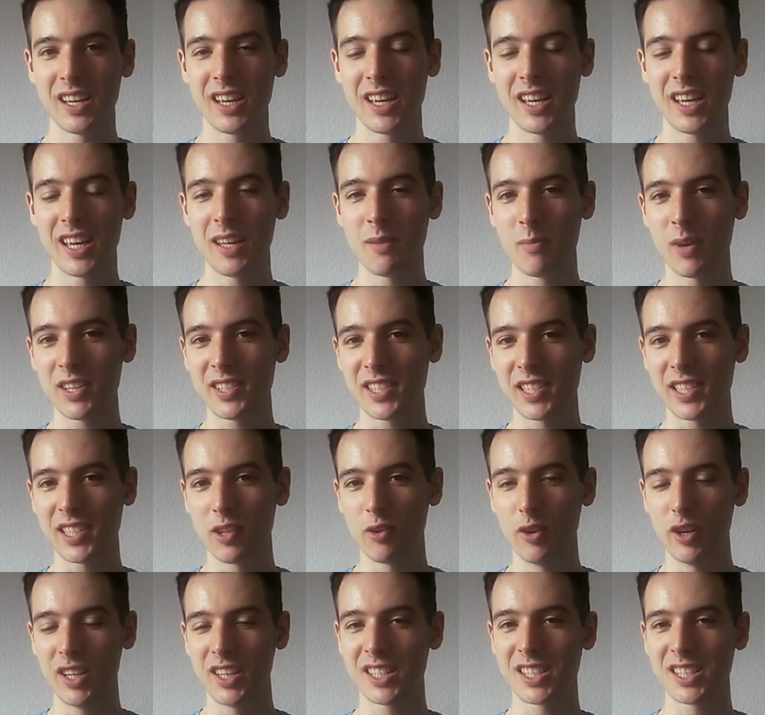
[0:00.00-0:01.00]
in my
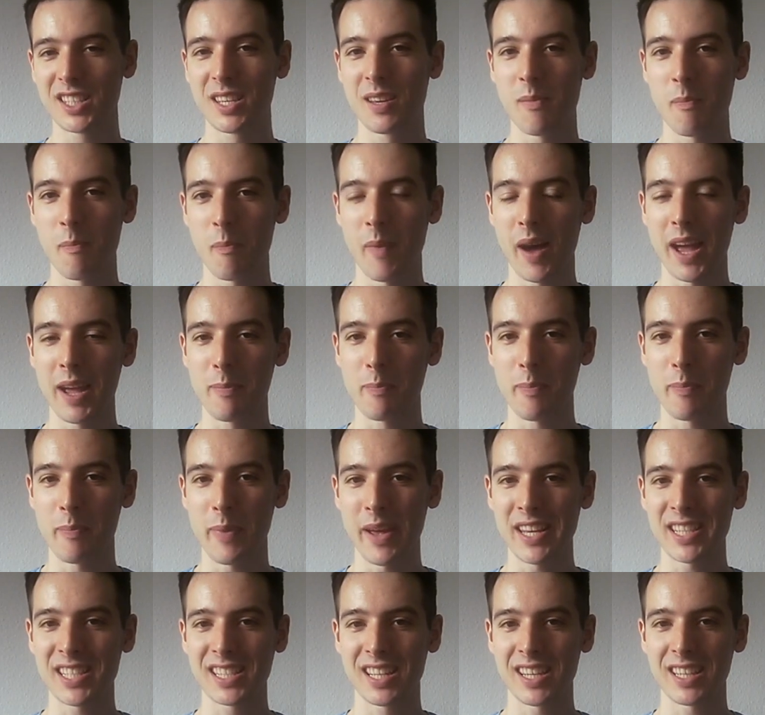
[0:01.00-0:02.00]
series My
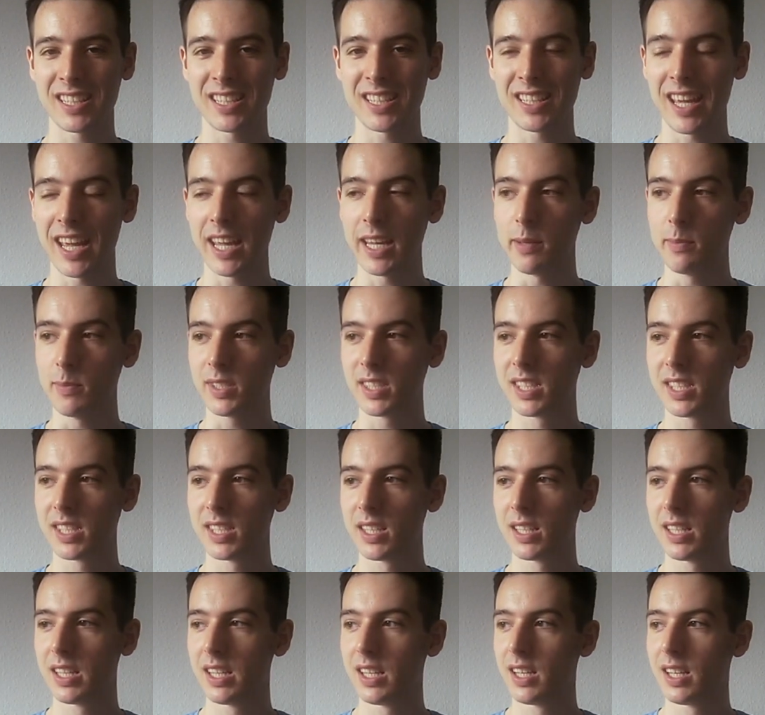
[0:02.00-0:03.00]
Best Games.
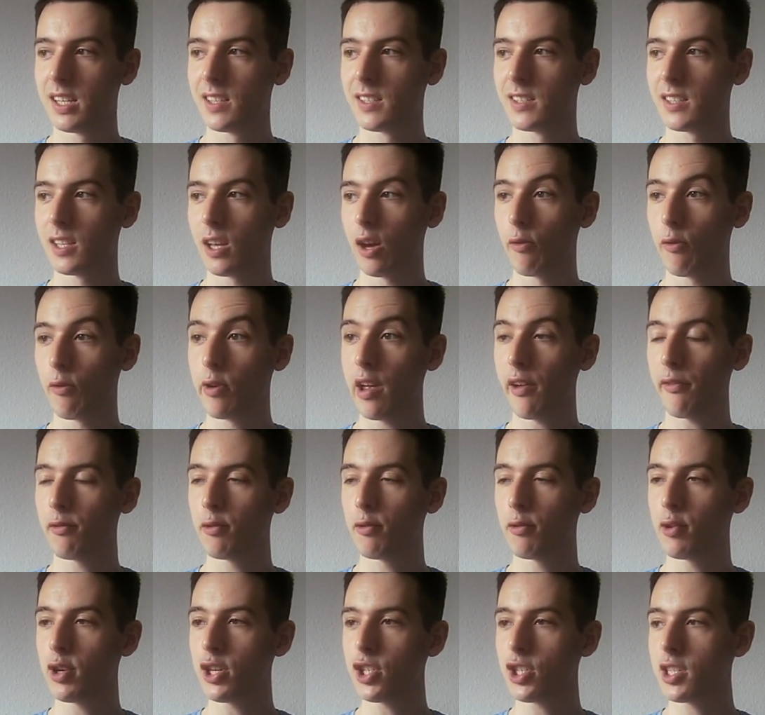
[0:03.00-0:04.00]
So we have
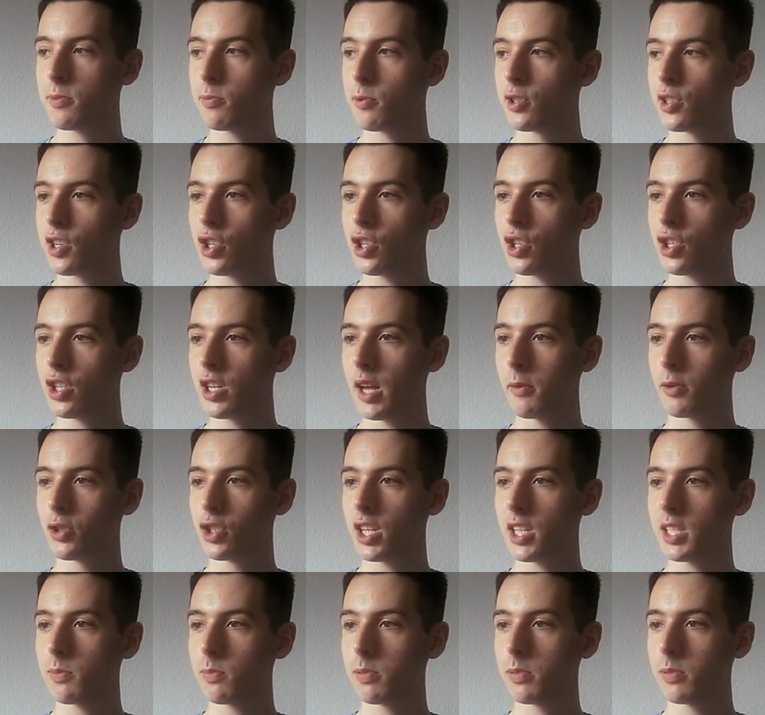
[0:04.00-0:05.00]
reached this position. I've
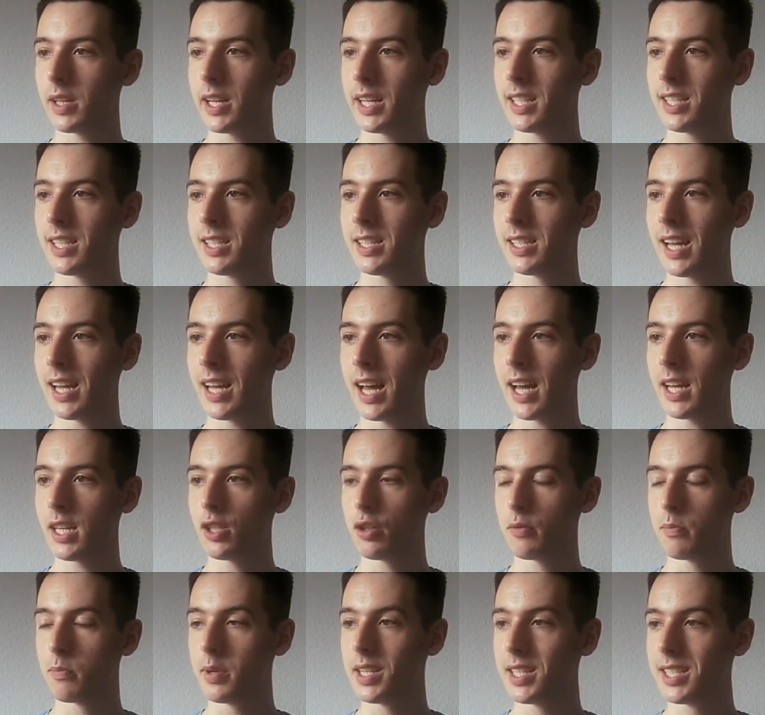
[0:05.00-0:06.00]
just played knight to
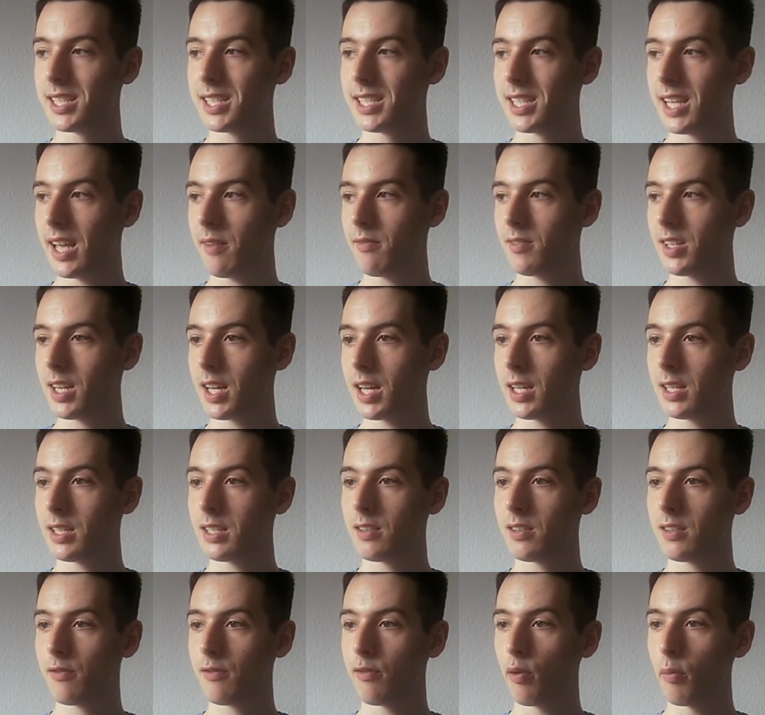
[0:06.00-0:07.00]
b seven, knight
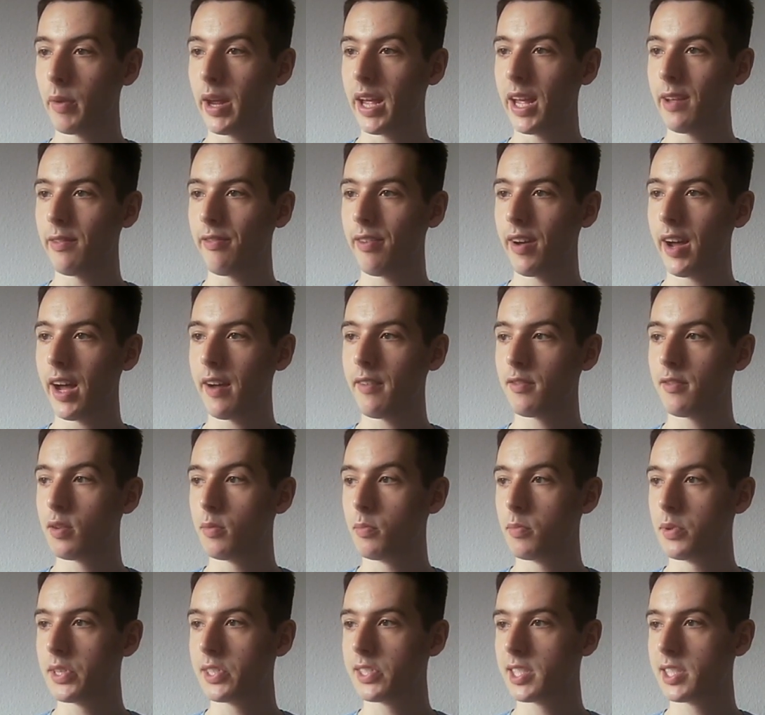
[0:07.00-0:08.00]
from a five to
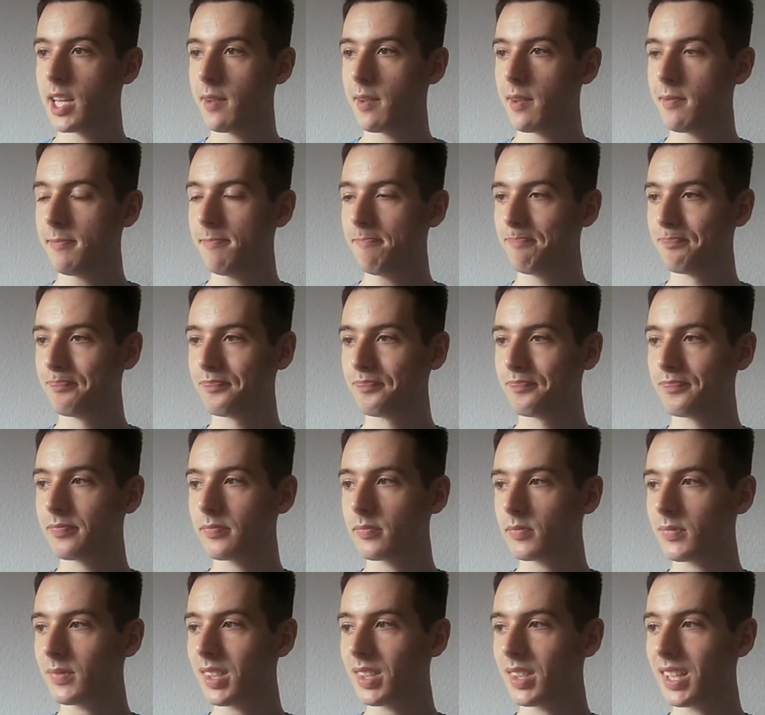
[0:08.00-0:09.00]
b seven,
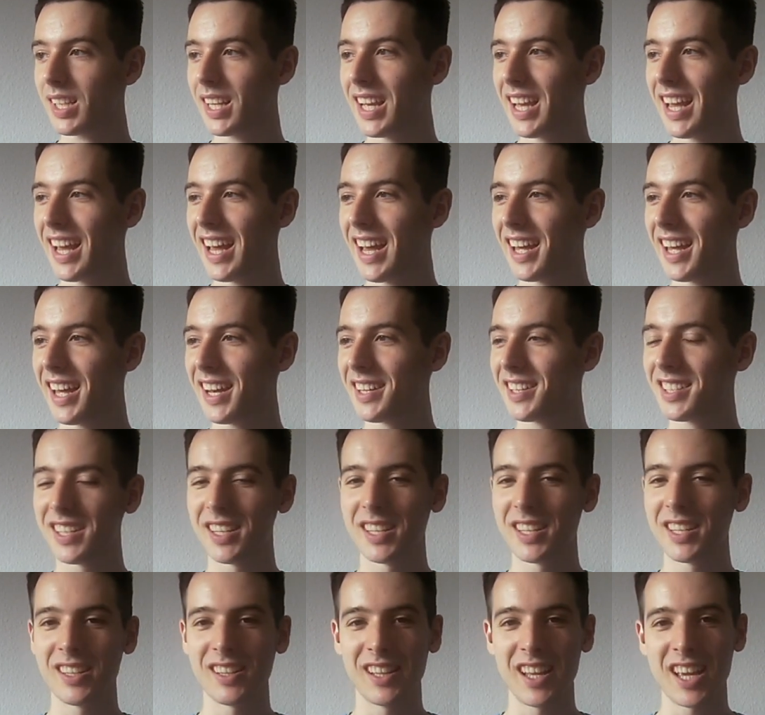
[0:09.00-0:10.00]
and
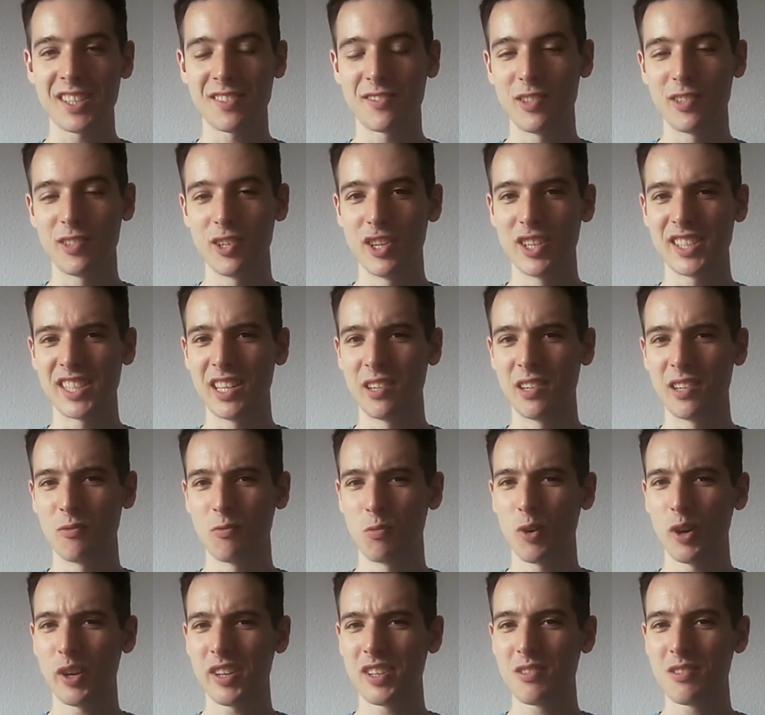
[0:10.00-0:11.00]
in the last video I said
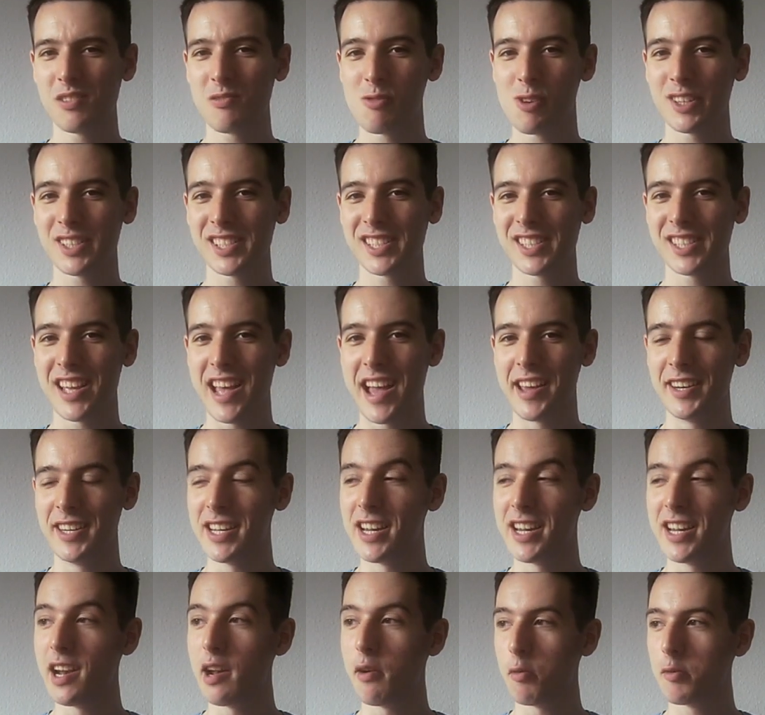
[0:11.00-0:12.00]
what was the
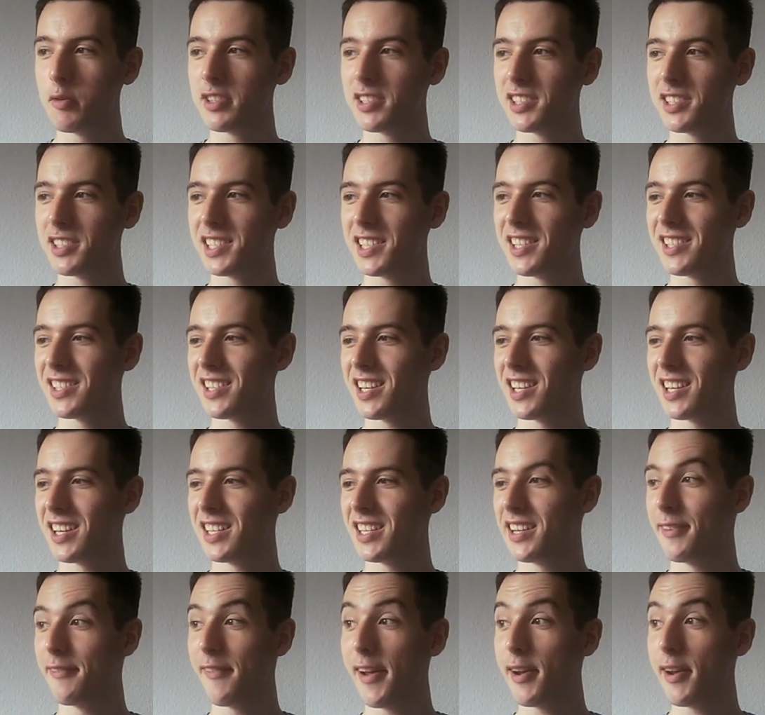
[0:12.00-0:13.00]
idea, and we will see this
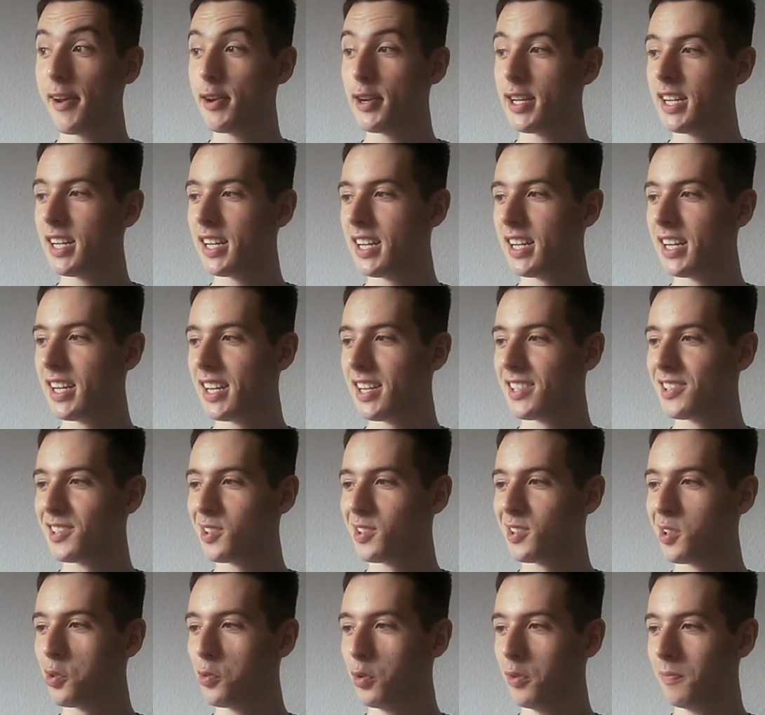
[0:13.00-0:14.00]
idea very
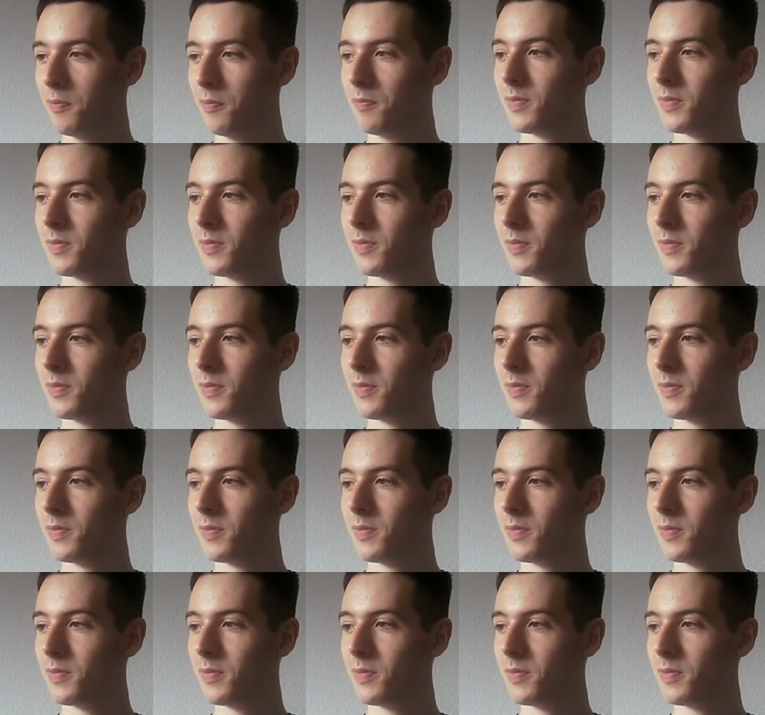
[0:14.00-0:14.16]
soon.